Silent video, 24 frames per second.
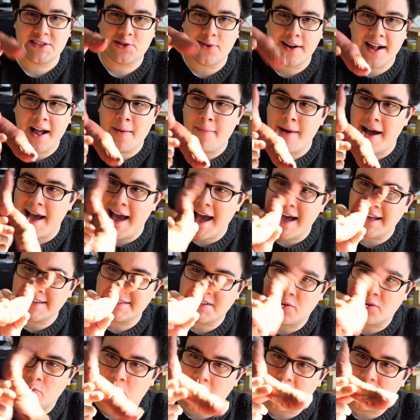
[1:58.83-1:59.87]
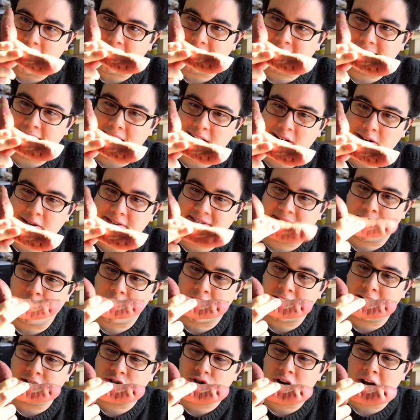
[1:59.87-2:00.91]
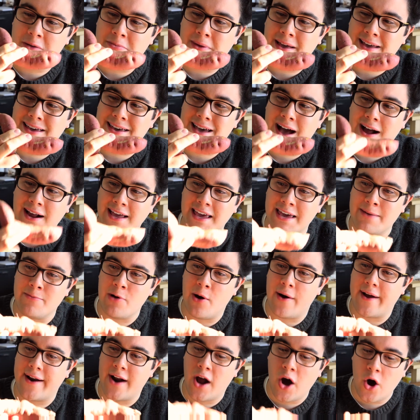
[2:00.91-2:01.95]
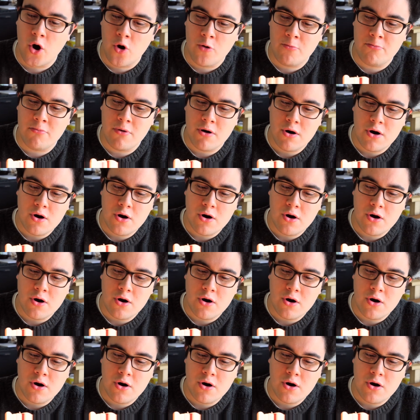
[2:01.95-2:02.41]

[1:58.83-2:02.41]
So I got my hands on one of these suckers, and we're going to try and make Yaki Imo at home